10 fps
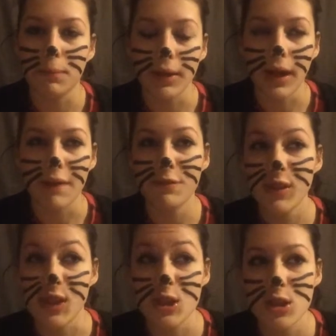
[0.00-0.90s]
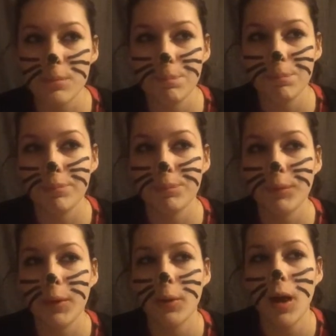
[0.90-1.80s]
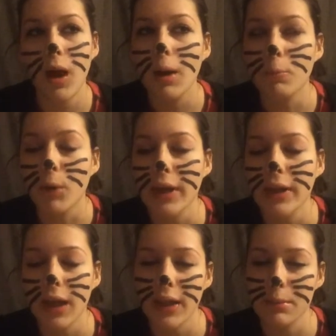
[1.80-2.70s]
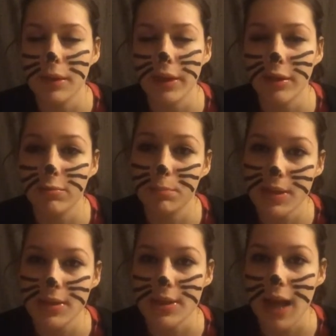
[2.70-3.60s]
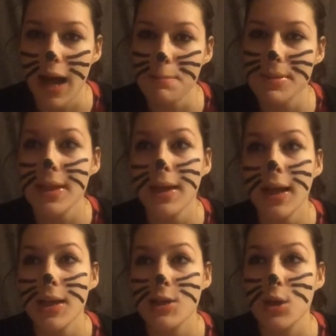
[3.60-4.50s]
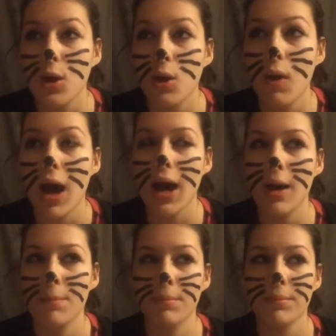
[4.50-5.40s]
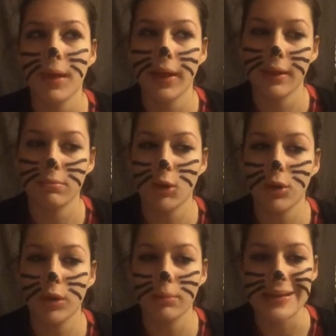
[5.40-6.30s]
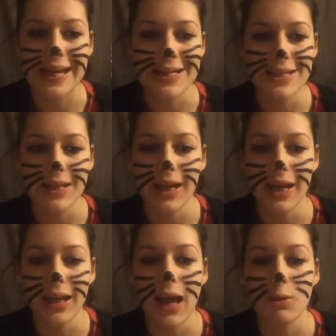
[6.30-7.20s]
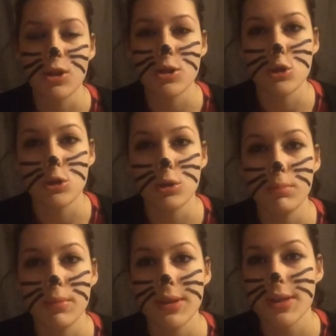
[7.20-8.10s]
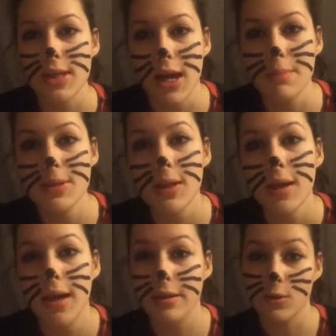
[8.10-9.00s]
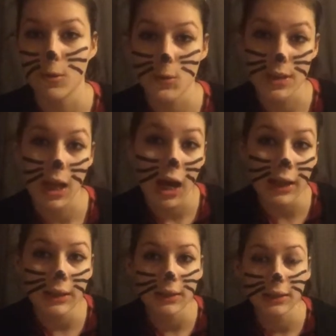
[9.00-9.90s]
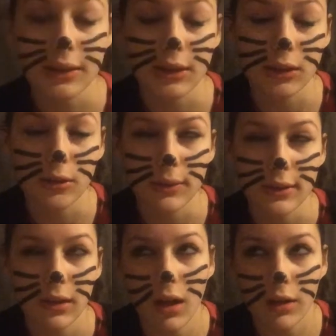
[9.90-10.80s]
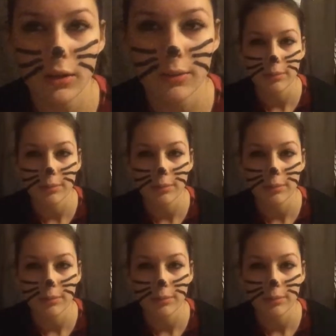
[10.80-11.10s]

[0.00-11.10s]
But I finished right at the beginning of business apps. So I turned in my test and I went to business apps, and the door was locked because it's always locked.